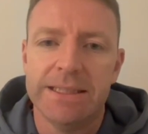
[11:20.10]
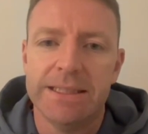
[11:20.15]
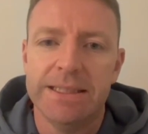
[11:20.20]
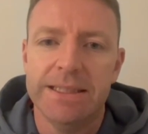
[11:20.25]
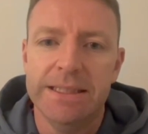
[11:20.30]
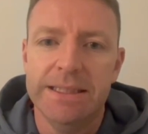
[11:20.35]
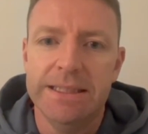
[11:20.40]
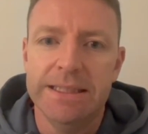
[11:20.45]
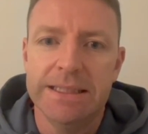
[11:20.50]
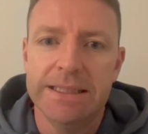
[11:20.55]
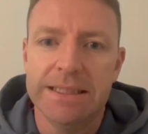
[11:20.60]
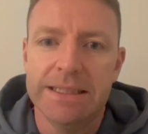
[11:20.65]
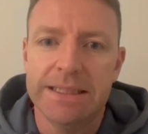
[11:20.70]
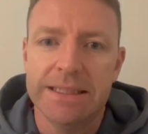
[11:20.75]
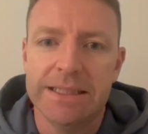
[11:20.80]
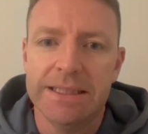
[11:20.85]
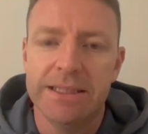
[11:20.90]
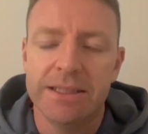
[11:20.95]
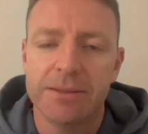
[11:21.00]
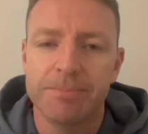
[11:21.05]

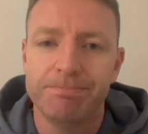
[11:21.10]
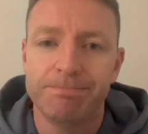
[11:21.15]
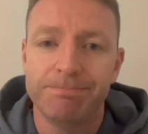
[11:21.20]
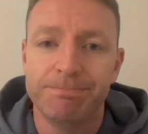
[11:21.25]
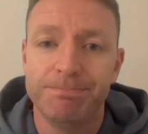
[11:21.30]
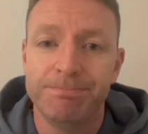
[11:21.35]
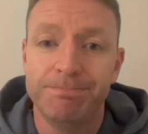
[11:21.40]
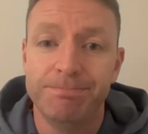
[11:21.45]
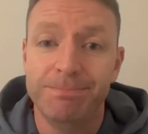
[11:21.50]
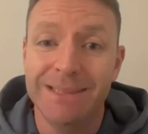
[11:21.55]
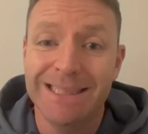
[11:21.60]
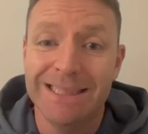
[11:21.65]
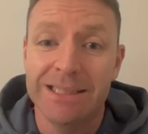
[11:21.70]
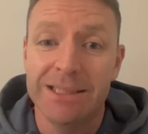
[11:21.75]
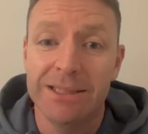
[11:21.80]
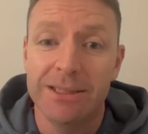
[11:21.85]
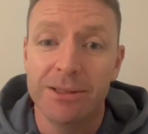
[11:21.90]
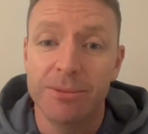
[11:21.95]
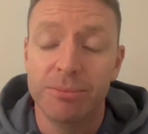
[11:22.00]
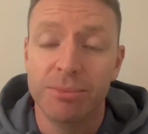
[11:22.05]
a
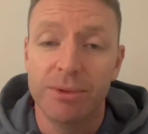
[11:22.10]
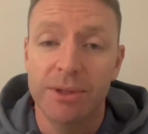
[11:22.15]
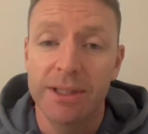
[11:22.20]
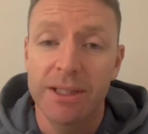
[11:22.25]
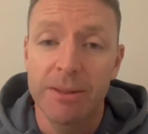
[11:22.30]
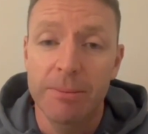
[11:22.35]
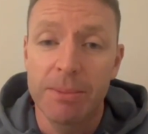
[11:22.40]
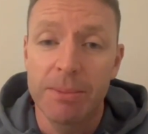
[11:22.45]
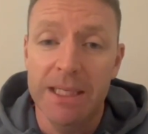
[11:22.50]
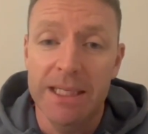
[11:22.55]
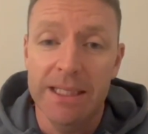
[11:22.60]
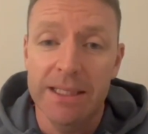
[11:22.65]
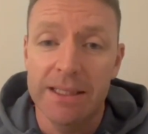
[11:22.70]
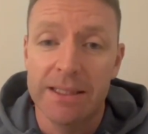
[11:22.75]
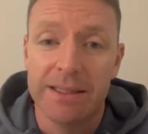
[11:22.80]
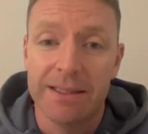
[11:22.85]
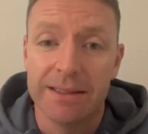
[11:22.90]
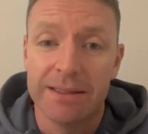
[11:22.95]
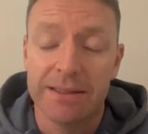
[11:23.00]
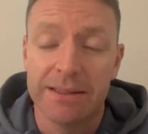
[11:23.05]
backup running
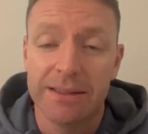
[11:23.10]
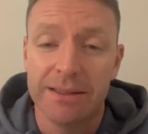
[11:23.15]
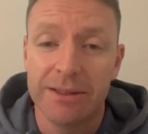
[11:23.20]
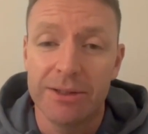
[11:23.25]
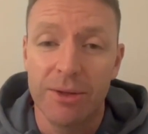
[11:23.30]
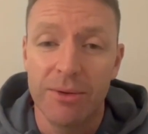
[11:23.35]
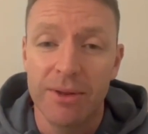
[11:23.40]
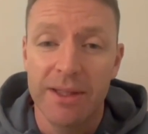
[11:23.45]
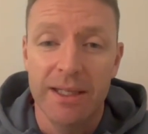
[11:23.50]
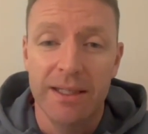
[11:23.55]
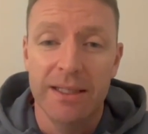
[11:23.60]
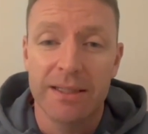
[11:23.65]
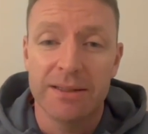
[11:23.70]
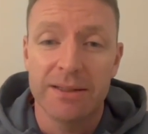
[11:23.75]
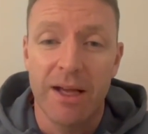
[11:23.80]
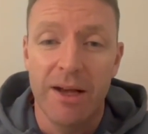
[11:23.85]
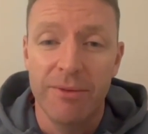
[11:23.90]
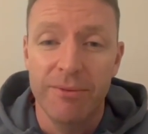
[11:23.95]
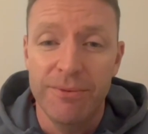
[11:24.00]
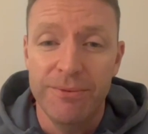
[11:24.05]
back. I don't think that's
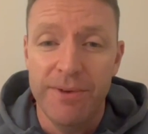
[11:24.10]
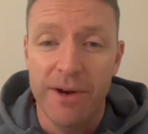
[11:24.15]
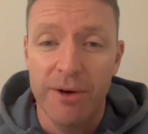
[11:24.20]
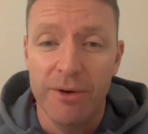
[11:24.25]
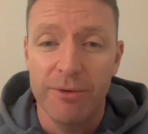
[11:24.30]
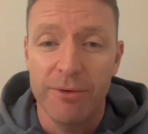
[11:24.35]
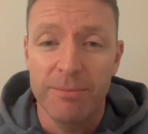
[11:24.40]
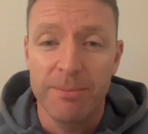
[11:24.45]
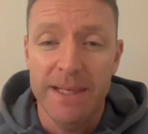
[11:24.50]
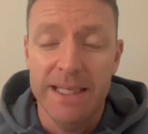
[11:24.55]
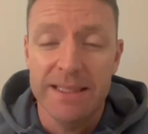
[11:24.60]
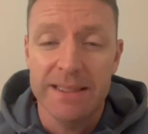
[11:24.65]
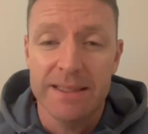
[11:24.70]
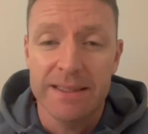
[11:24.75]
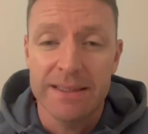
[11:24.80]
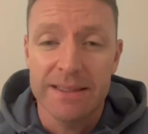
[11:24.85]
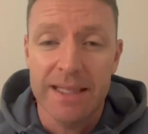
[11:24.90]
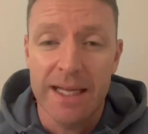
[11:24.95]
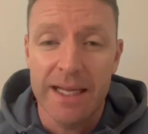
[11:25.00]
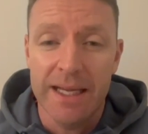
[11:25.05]
unfair of me to
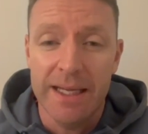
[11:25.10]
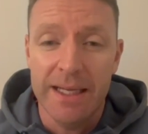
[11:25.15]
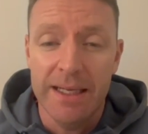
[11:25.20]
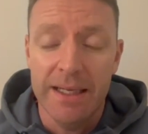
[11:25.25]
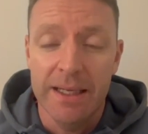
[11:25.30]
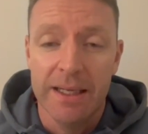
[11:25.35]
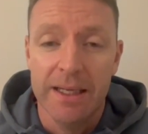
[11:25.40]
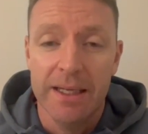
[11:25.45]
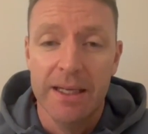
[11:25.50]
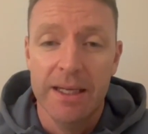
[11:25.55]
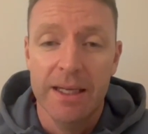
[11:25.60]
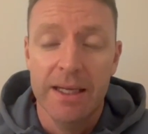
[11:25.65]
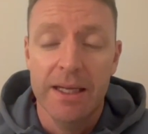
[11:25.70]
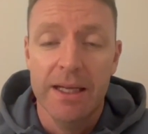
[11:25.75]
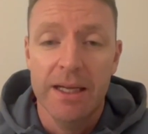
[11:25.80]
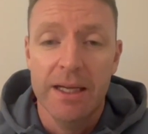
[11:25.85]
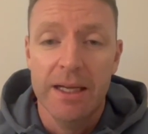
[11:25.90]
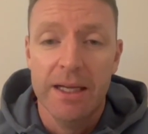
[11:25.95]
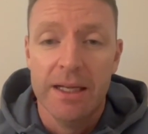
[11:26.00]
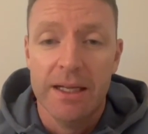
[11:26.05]
say.
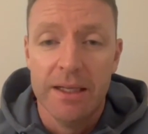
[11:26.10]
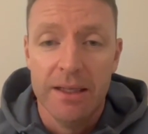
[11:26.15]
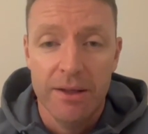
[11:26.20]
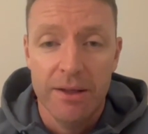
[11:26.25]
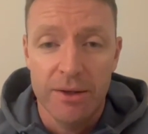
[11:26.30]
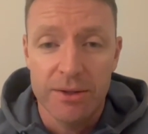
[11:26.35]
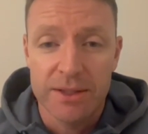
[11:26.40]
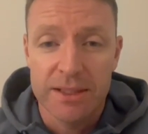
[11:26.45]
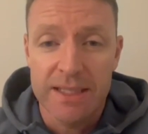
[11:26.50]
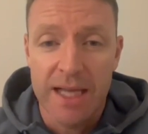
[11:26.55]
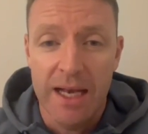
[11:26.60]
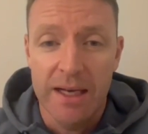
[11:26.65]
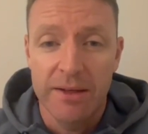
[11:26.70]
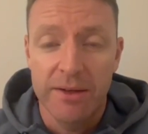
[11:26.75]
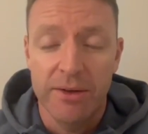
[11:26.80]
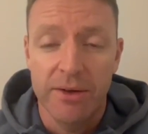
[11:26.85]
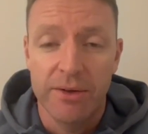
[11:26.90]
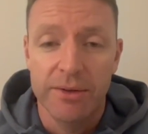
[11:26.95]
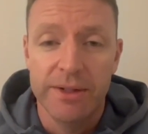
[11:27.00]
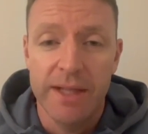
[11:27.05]
Lots of
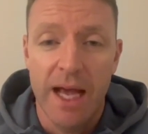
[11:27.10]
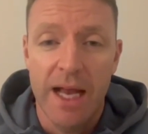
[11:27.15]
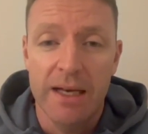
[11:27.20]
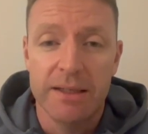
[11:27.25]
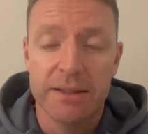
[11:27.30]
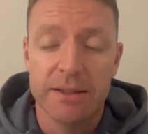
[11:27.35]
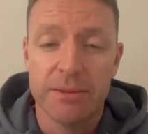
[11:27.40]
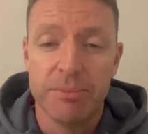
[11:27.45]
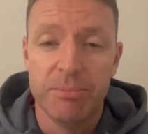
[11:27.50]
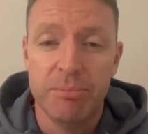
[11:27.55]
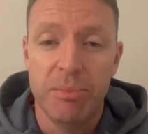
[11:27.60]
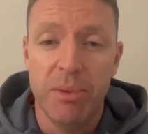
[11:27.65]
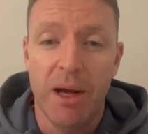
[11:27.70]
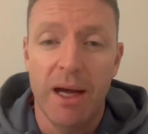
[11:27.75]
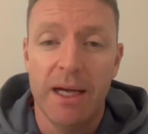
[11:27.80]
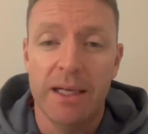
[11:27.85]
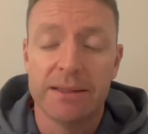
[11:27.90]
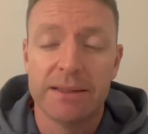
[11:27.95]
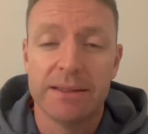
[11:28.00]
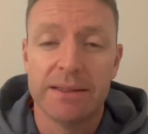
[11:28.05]
talent on Dallas,
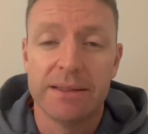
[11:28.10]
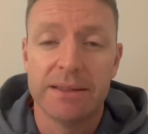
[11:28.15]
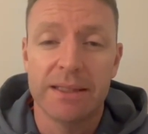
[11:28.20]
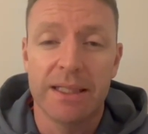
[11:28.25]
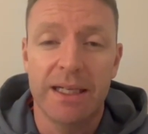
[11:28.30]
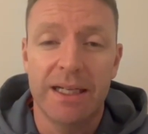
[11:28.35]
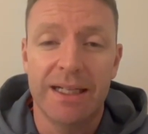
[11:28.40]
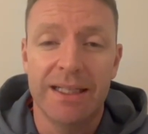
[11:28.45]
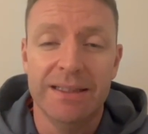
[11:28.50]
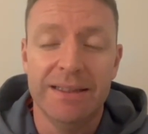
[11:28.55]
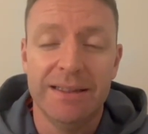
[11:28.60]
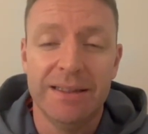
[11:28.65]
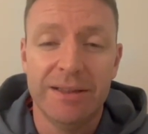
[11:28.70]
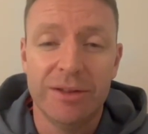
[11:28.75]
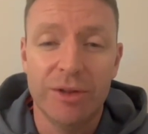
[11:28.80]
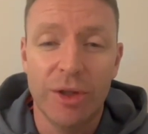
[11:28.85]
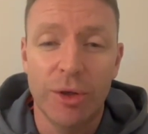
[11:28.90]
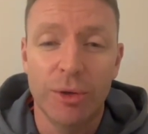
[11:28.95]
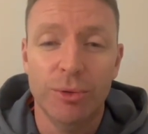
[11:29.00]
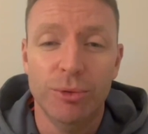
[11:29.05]
but I
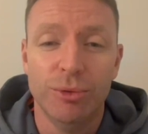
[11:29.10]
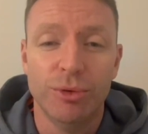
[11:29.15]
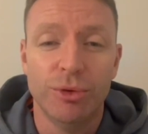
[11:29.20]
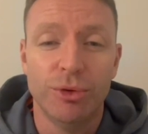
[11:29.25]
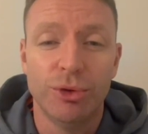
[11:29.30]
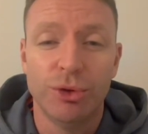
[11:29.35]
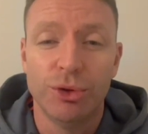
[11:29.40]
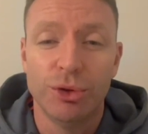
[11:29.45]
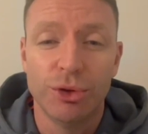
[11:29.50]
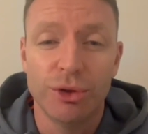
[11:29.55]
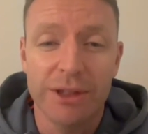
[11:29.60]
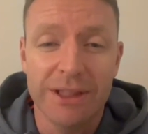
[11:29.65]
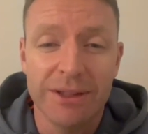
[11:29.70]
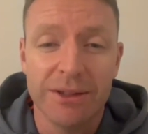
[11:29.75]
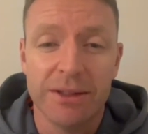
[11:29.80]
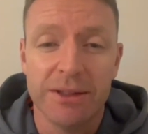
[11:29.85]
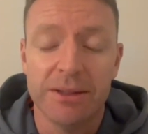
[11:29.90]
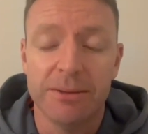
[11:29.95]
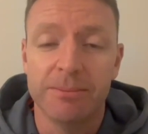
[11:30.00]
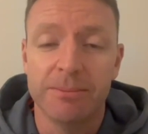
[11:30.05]
don't
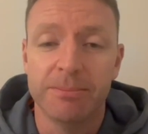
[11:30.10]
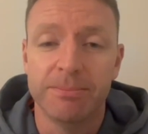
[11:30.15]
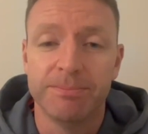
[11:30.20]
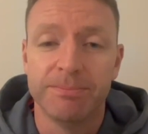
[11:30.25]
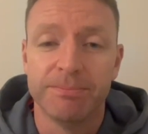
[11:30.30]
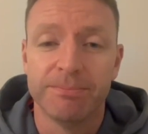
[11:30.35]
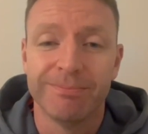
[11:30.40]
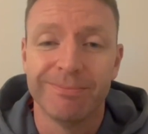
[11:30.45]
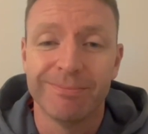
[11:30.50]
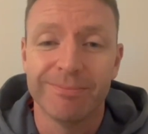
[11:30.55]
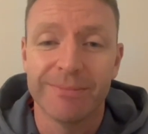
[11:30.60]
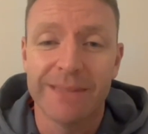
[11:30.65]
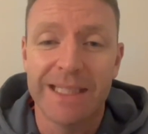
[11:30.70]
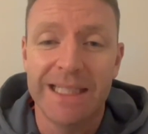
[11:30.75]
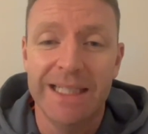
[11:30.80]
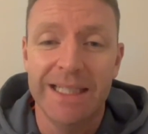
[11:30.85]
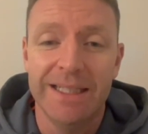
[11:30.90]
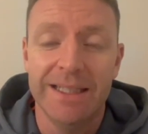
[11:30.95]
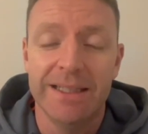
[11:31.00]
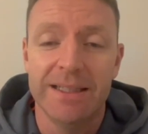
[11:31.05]
trust them
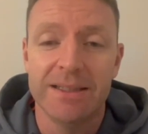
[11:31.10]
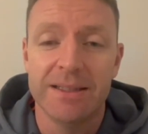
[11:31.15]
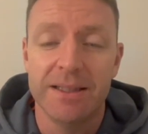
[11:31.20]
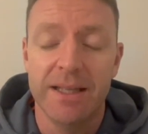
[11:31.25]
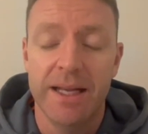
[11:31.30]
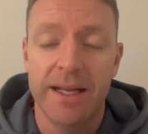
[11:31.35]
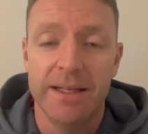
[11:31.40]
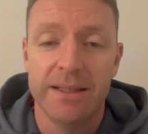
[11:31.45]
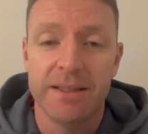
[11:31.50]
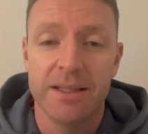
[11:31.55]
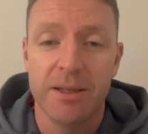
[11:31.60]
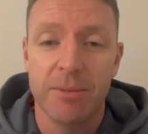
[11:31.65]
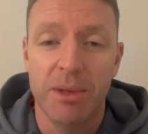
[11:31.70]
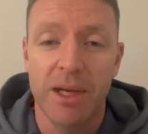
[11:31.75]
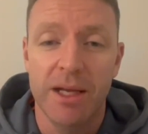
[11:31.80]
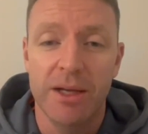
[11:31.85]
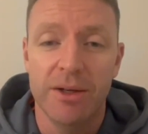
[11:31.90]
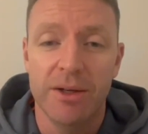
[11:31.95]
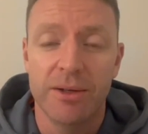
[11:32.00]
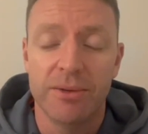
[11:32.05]
heading into the
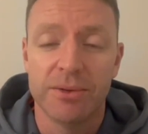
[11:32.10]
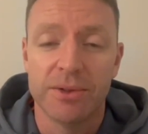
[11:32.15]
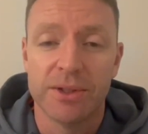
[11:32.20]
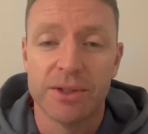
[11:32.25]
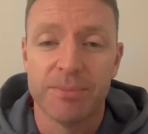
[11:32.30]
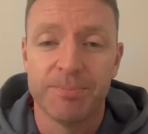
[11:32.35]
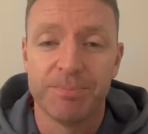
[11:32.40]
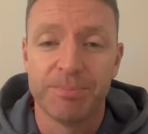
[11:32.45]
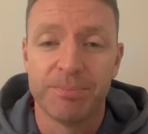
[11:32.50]
playoffs.